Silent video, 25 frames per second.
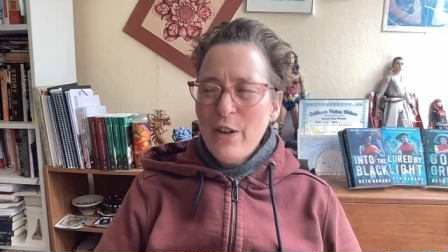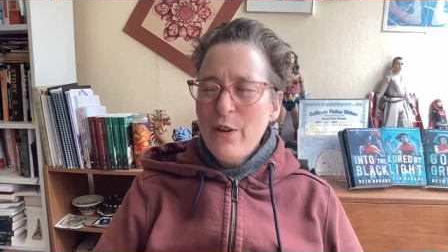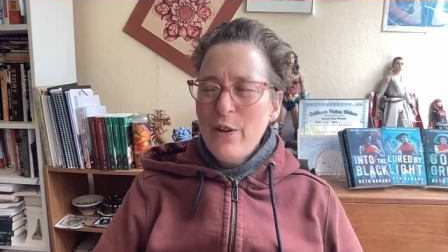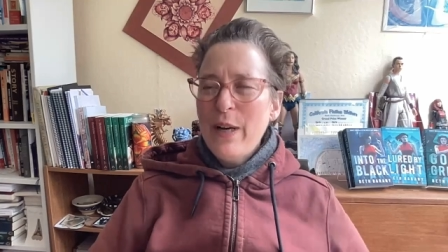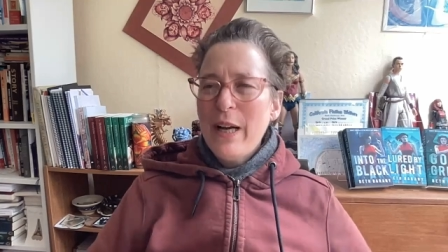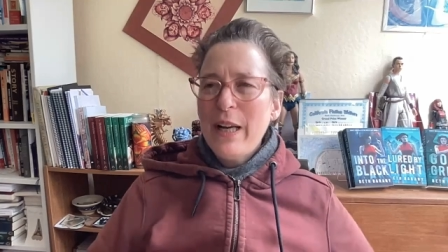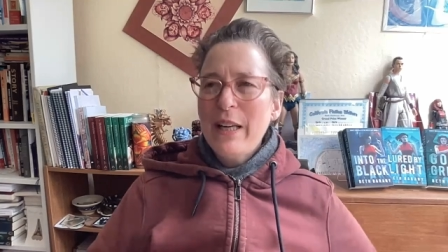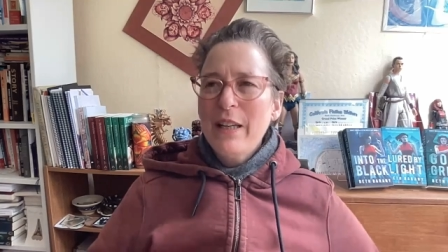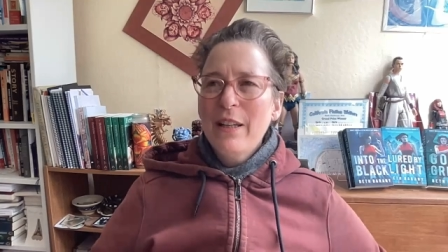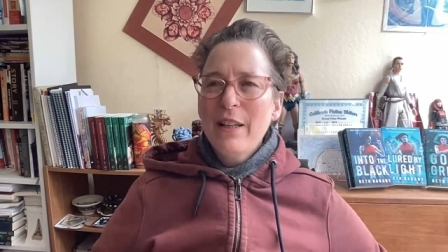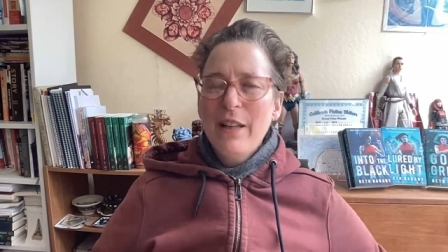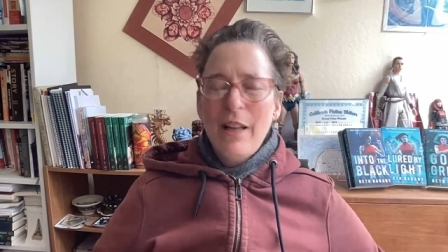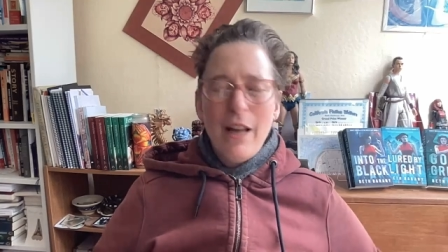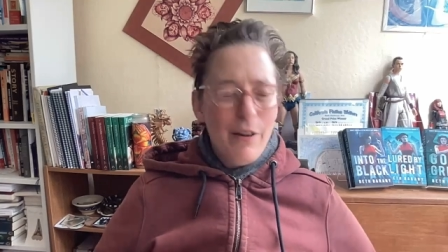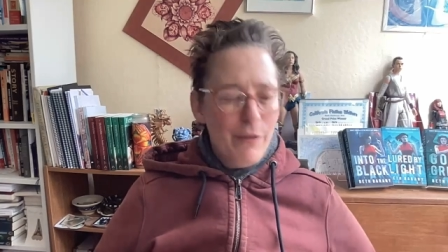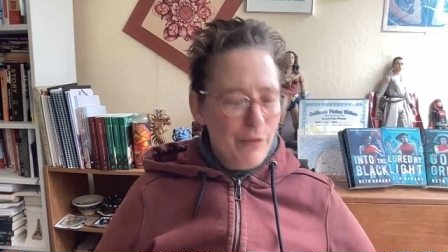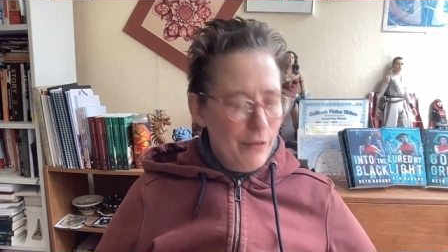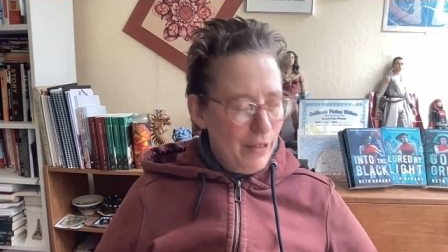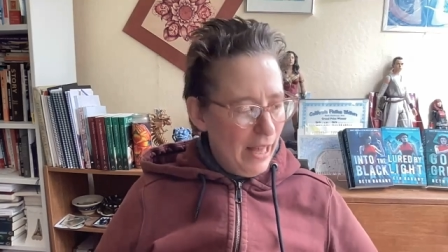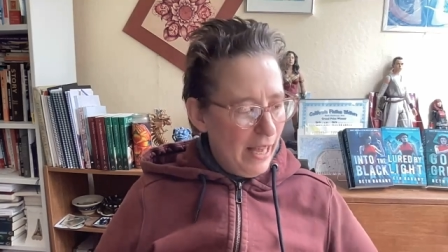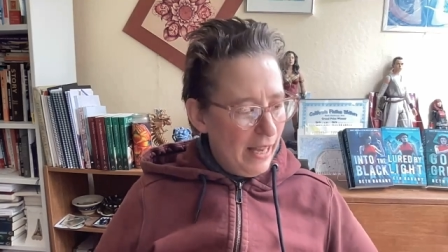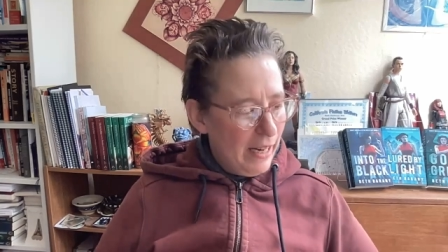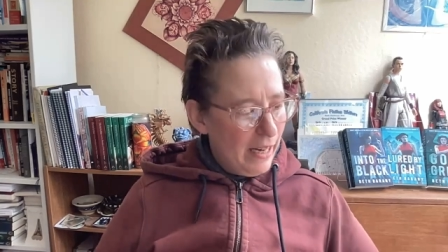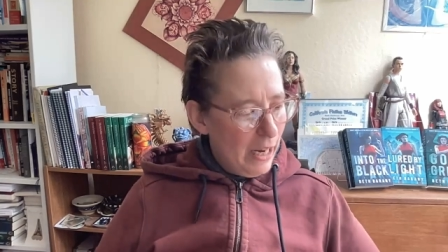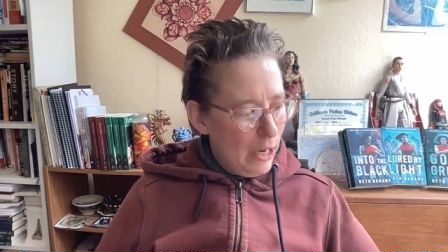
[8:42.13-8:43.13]
Oh, I love
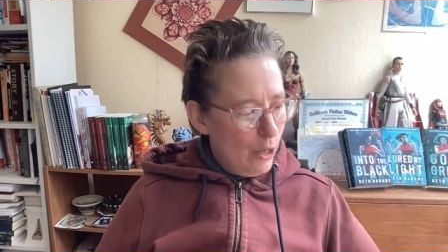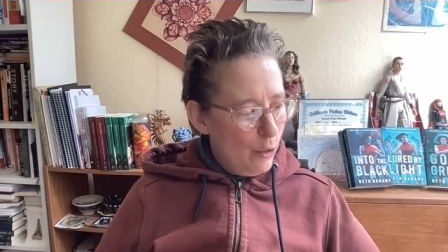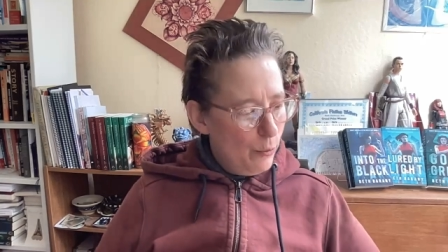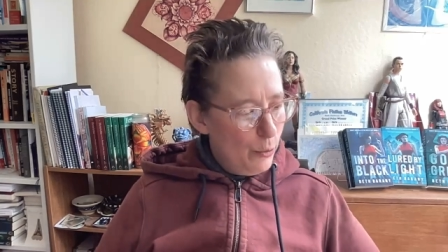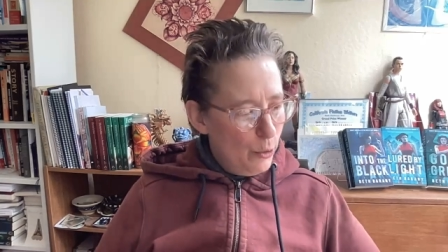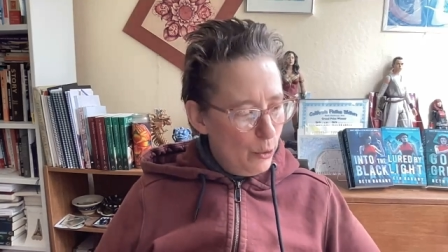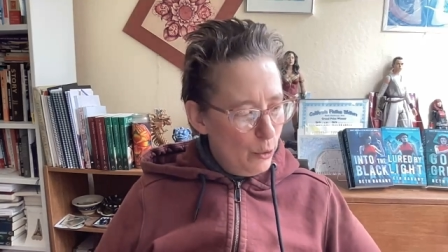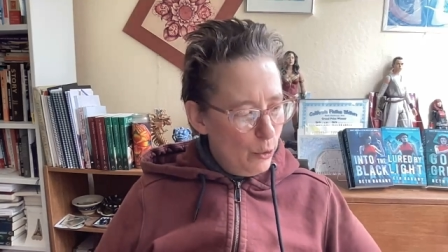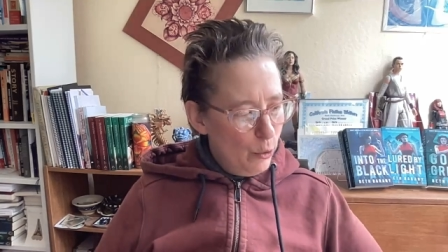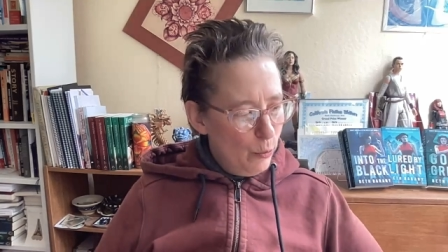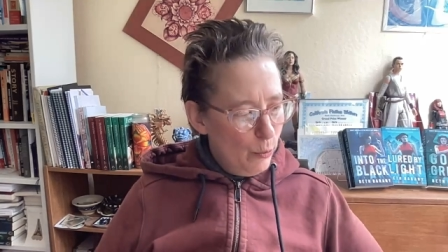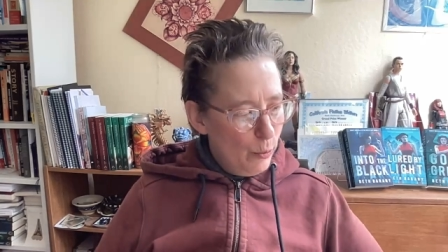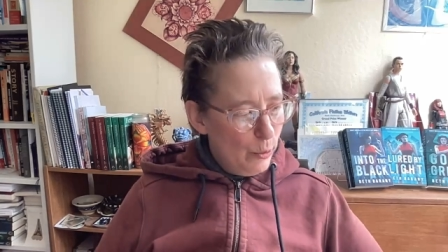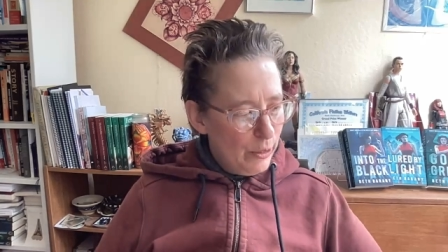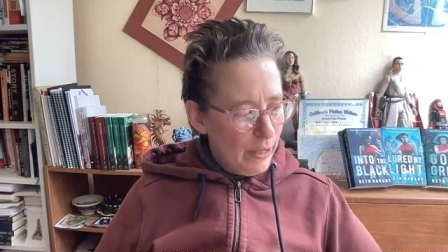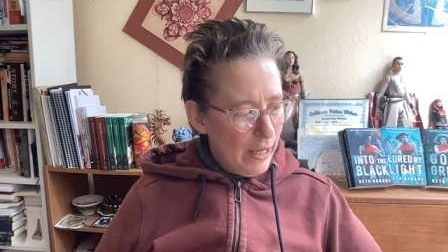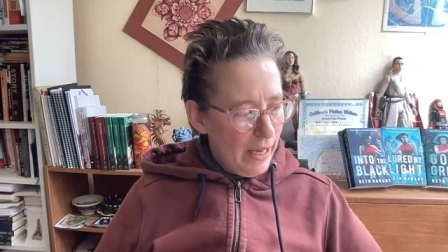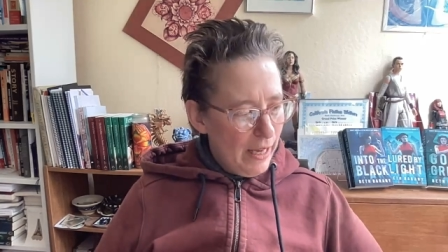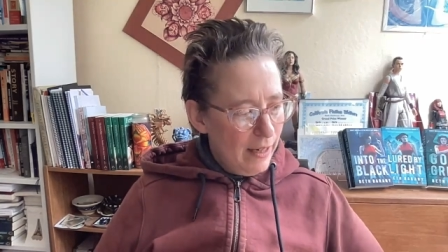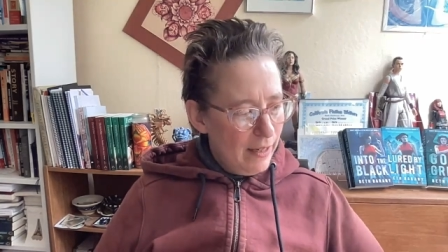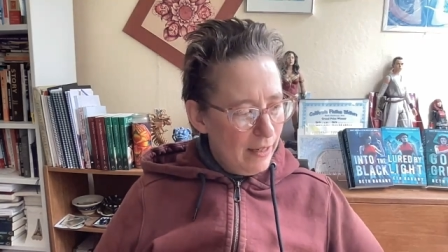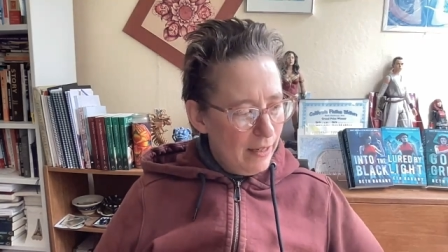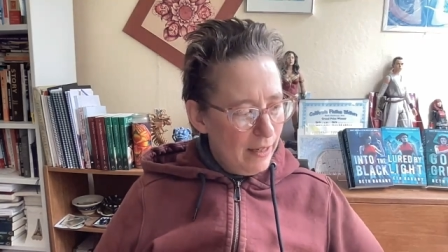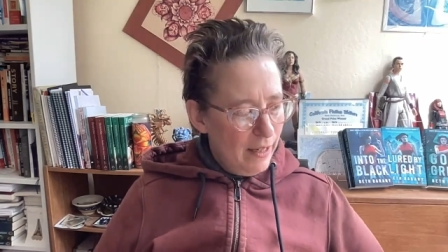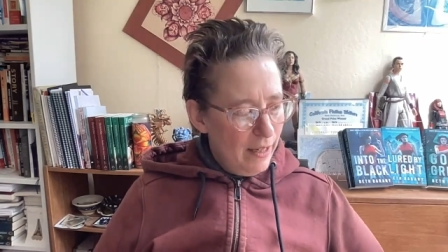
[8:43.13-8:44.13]
that. I hope you do put
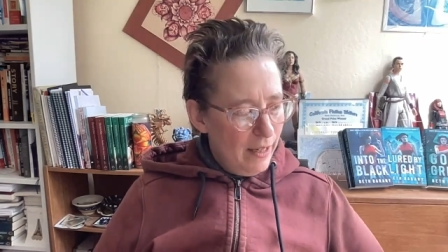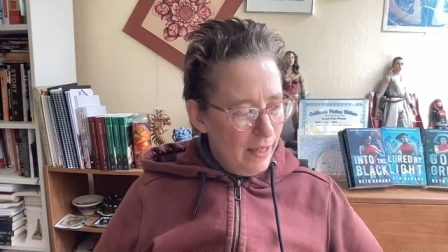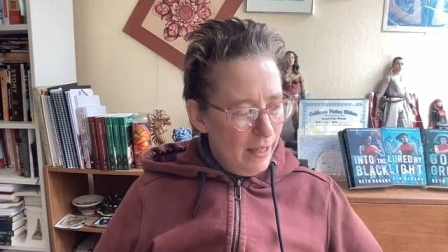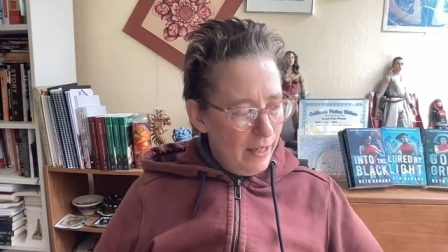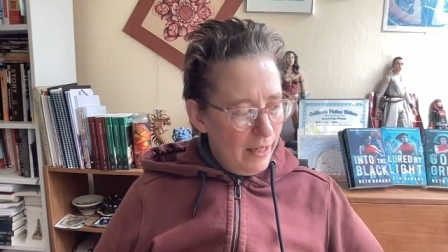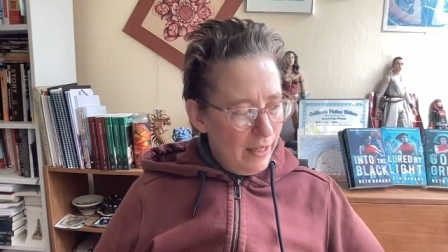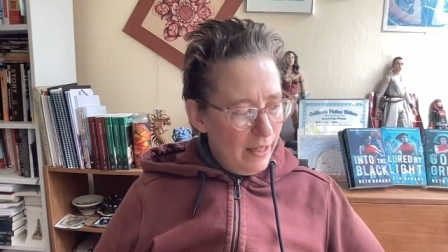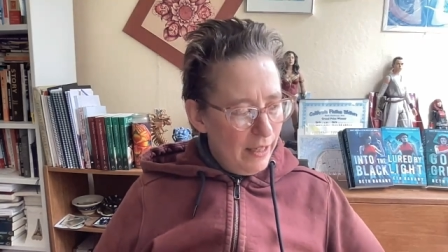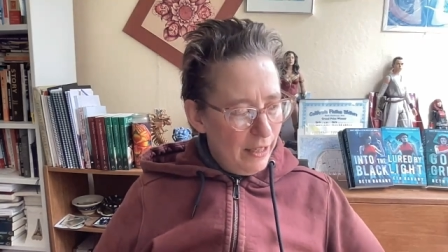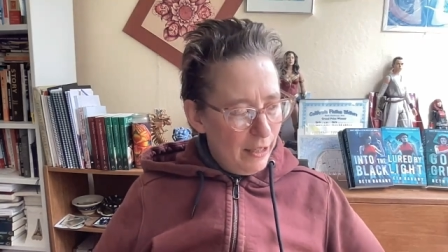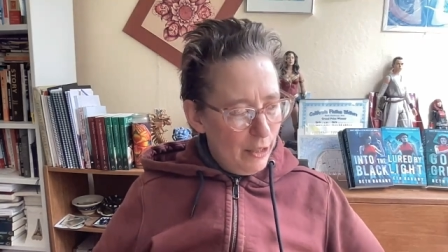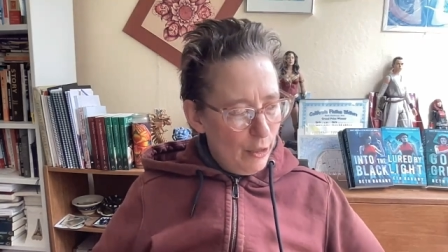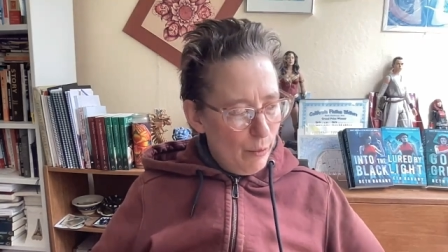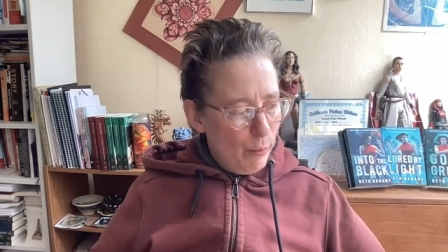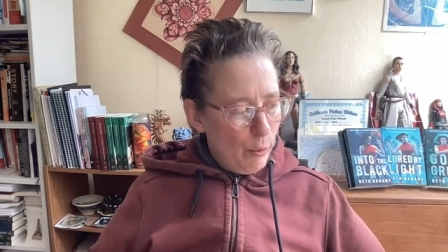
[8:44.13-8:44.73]
that in your